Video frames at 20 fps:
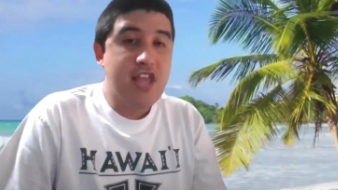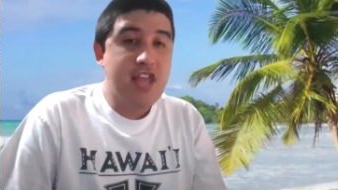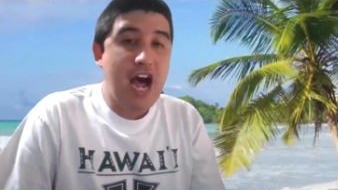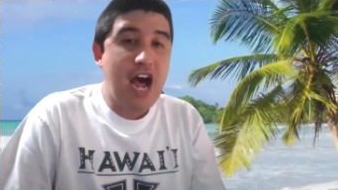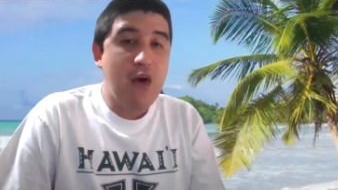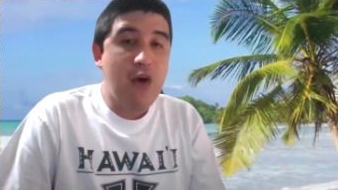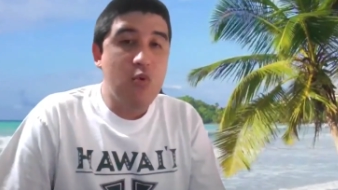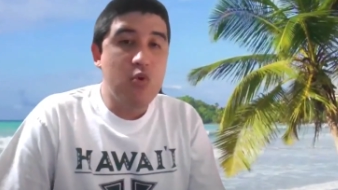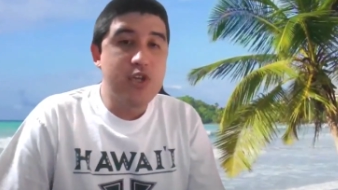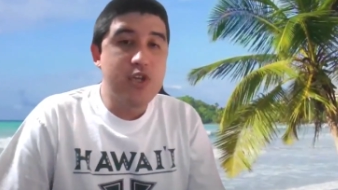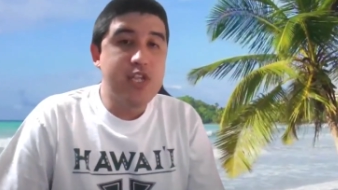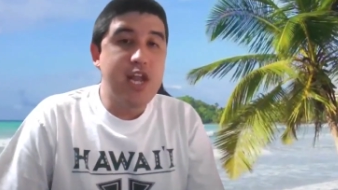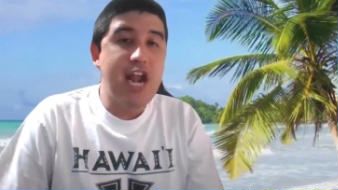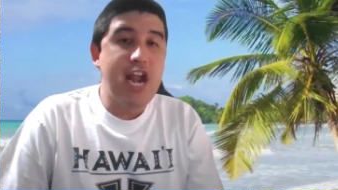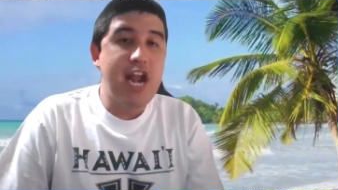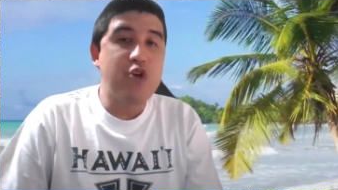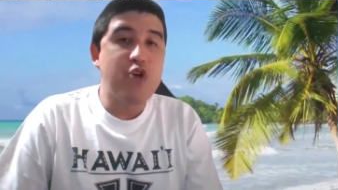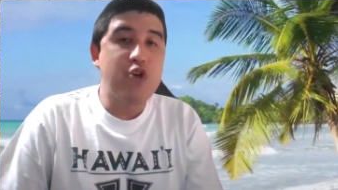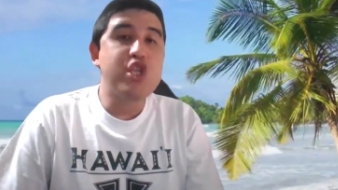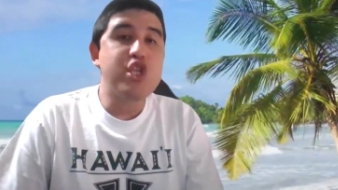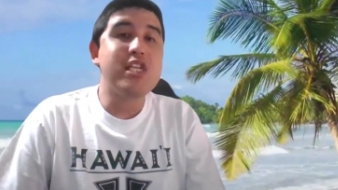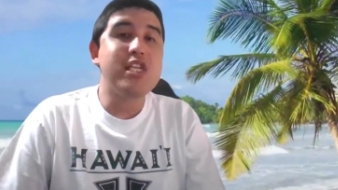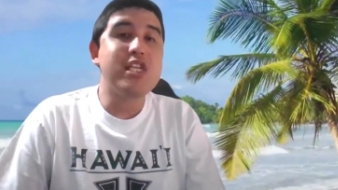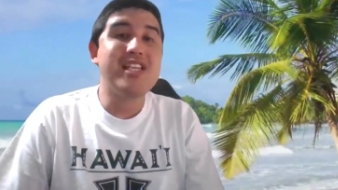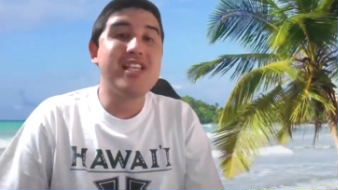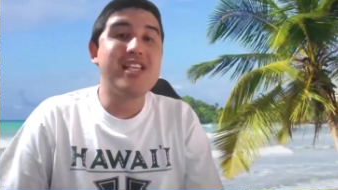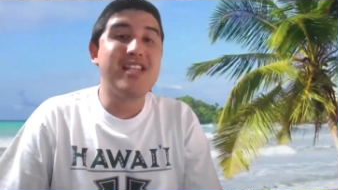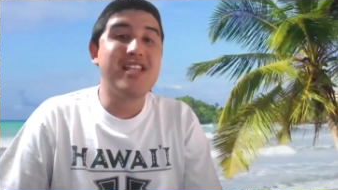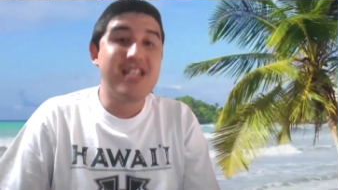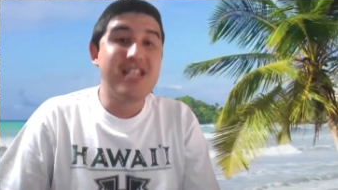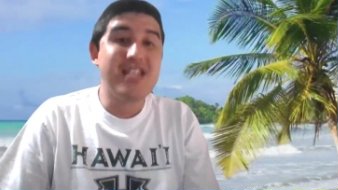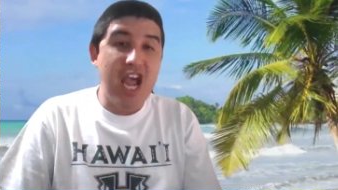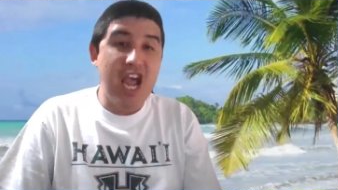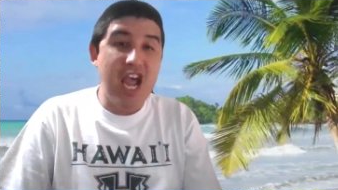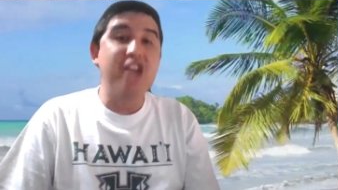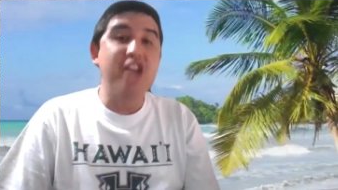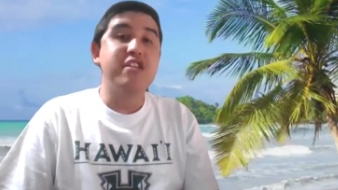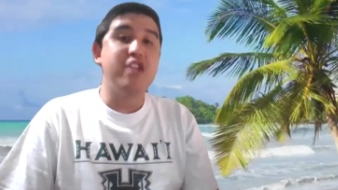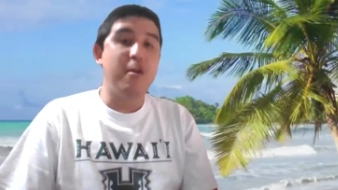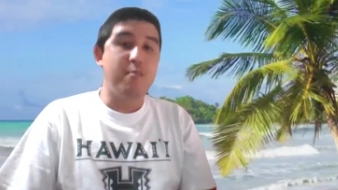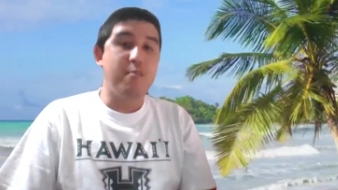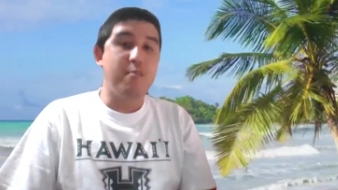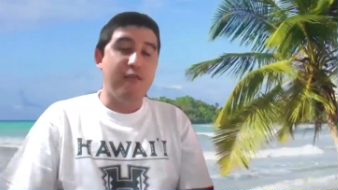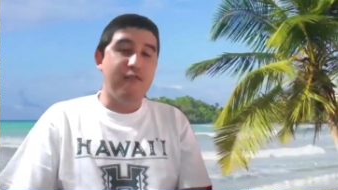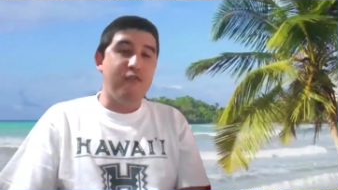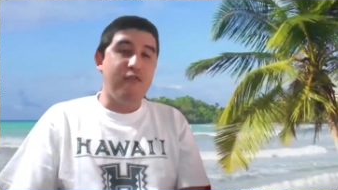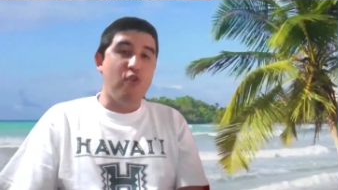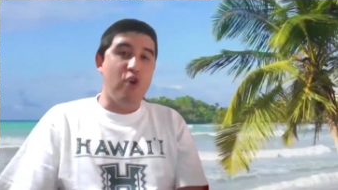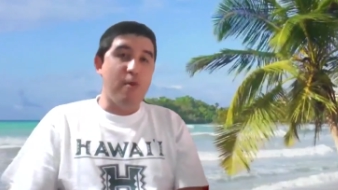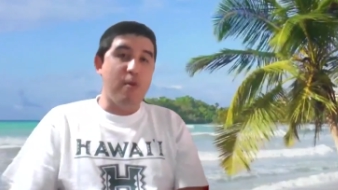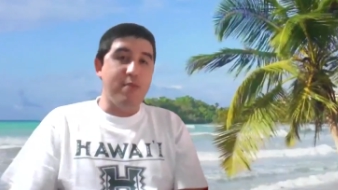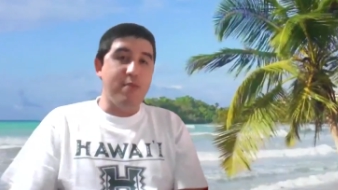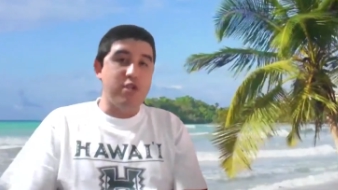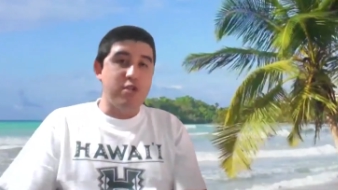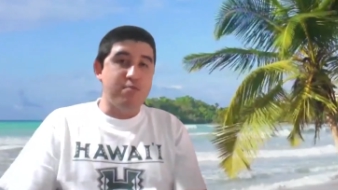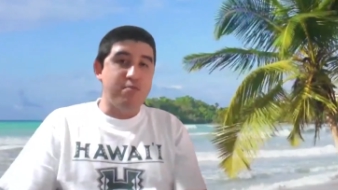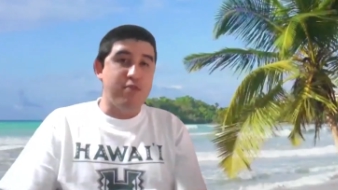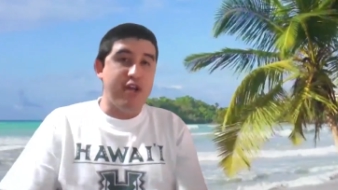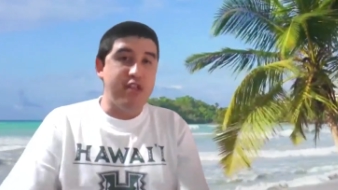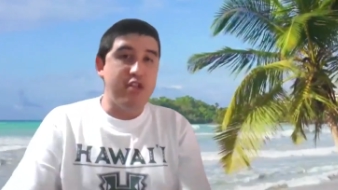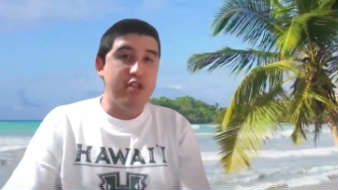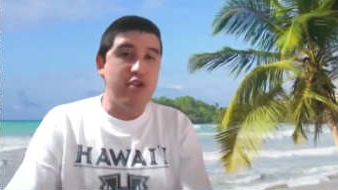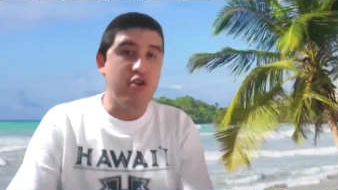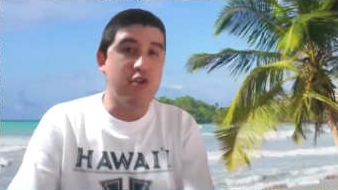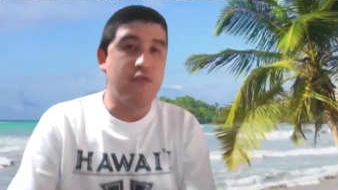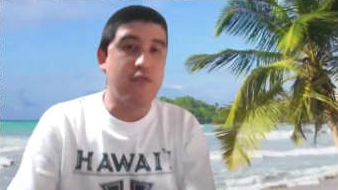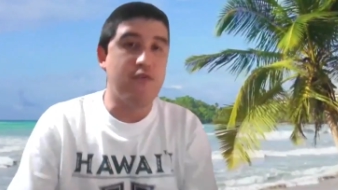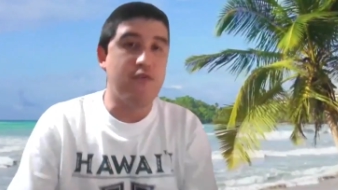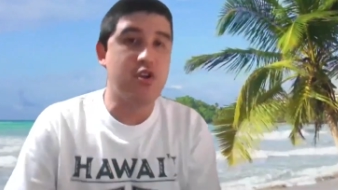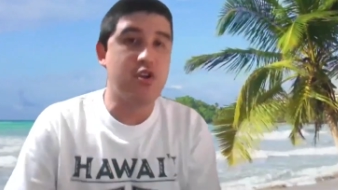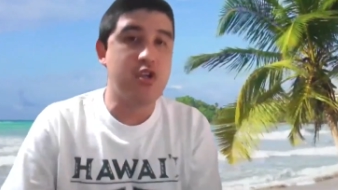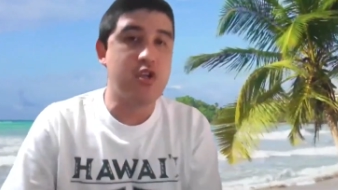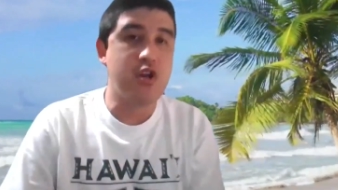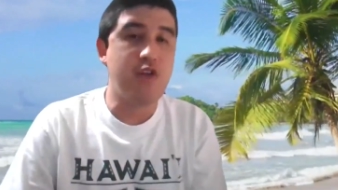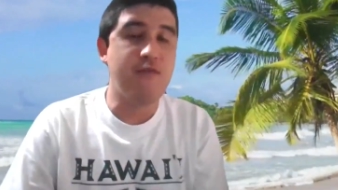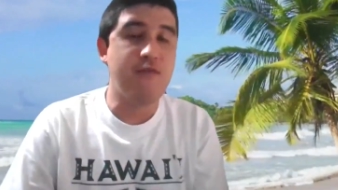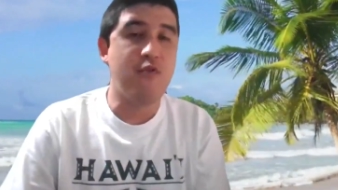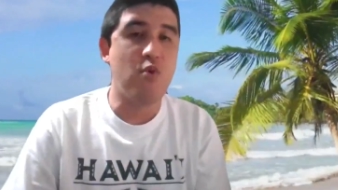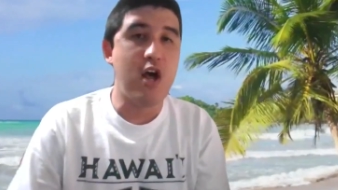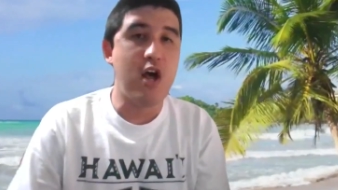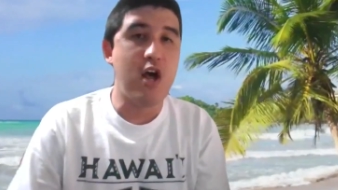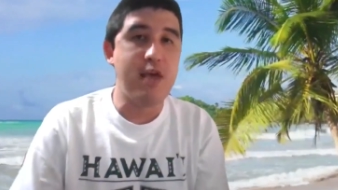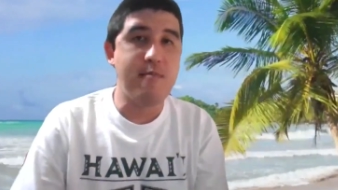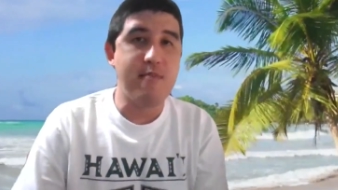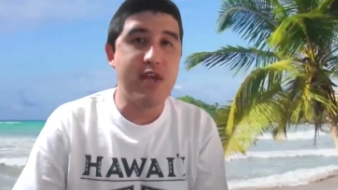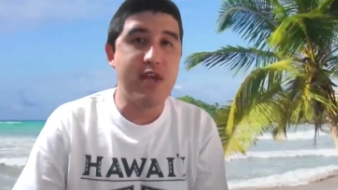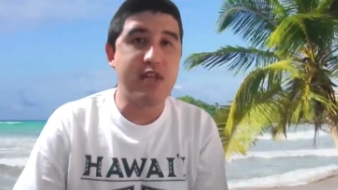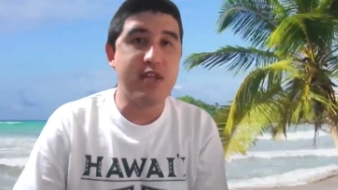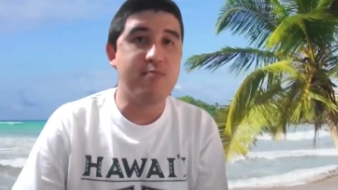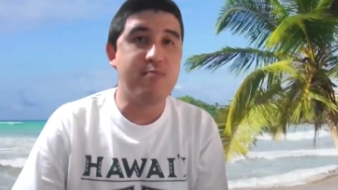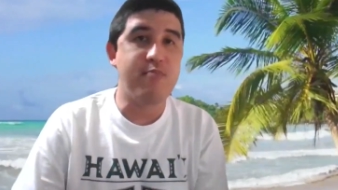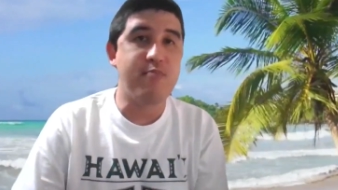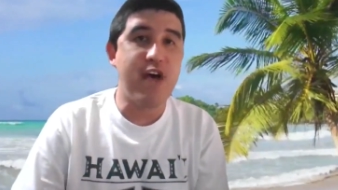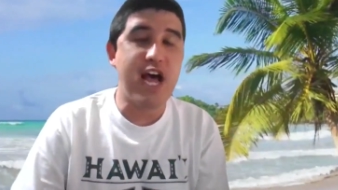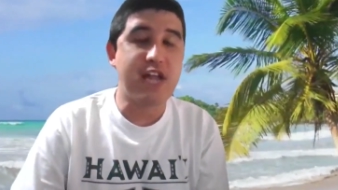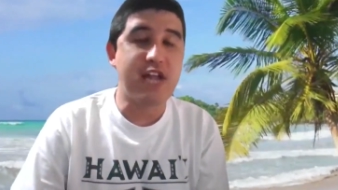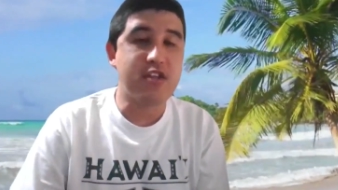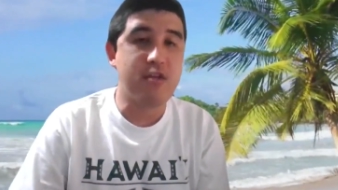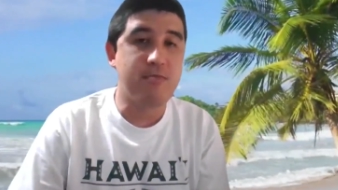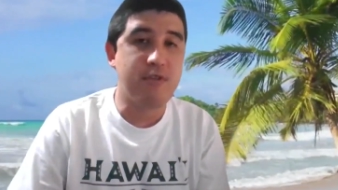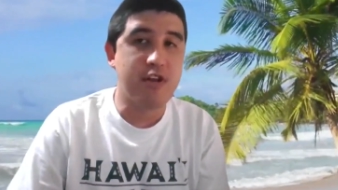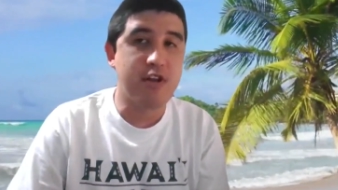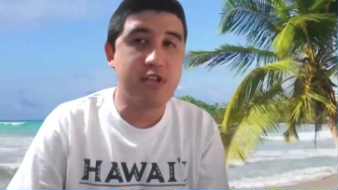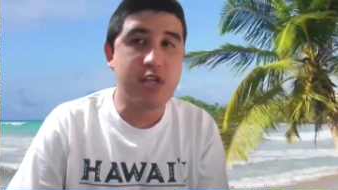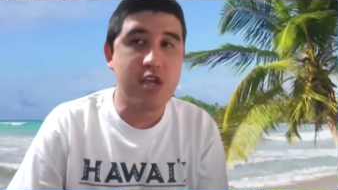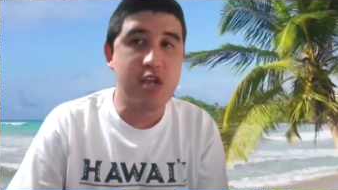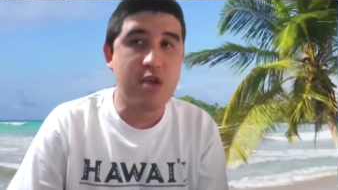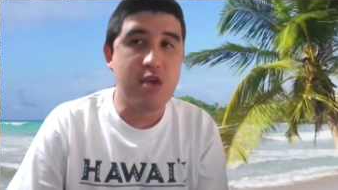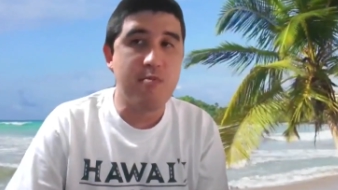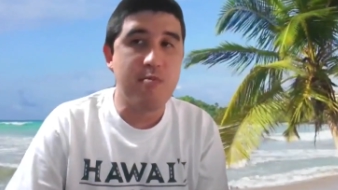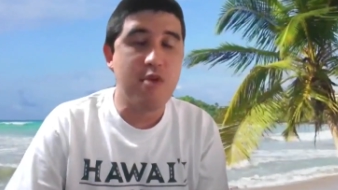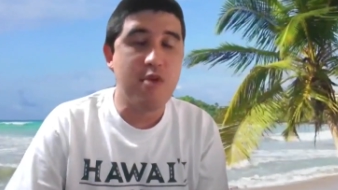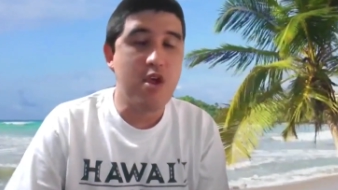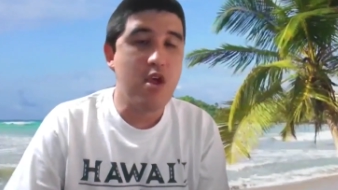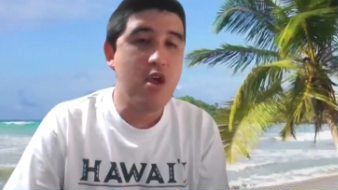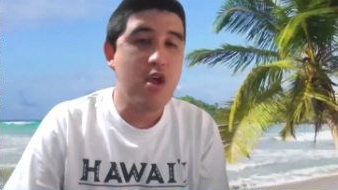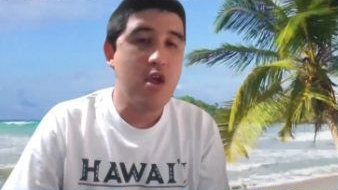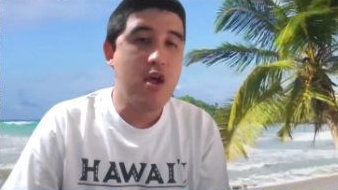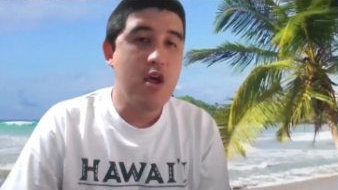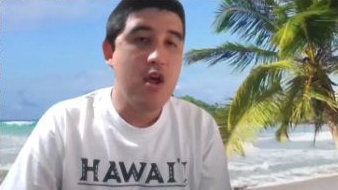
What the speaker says: And that was an outstanding performance by the University of Hawaii men's basketball team.